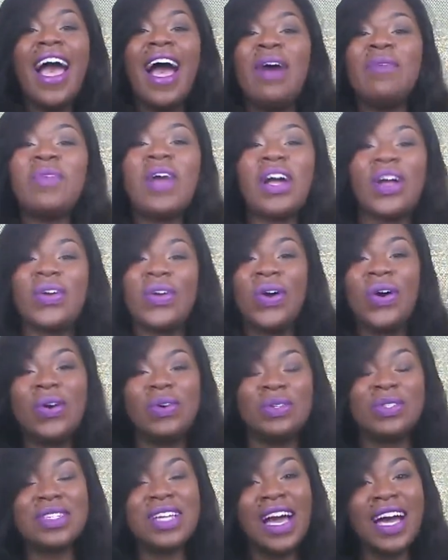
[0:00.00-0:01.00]
I'm not going to
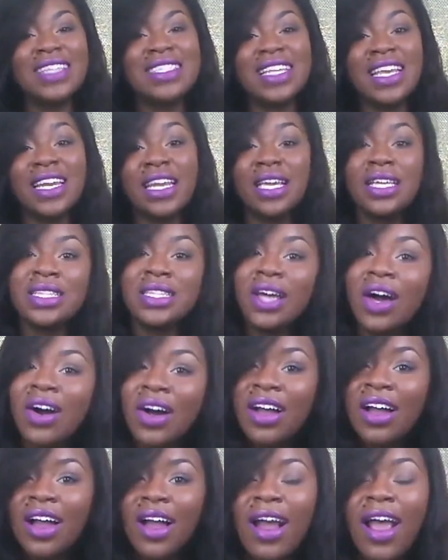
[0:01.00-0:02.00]
hold you guys any
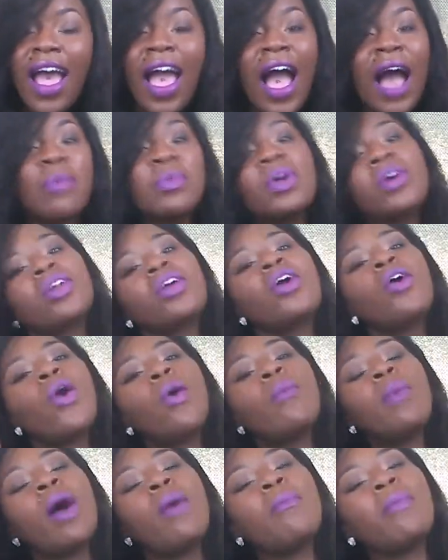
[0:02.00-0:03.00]
longer. I'm going to go
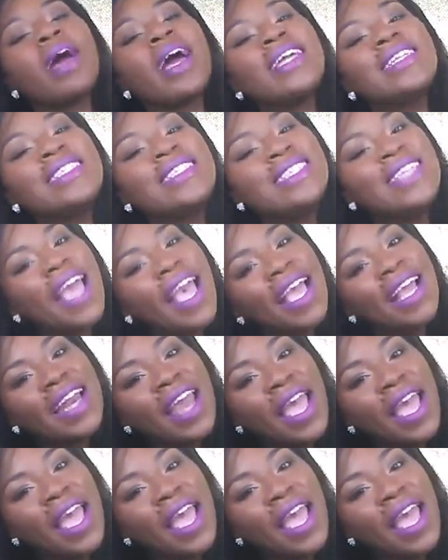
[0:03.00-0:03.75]
about my day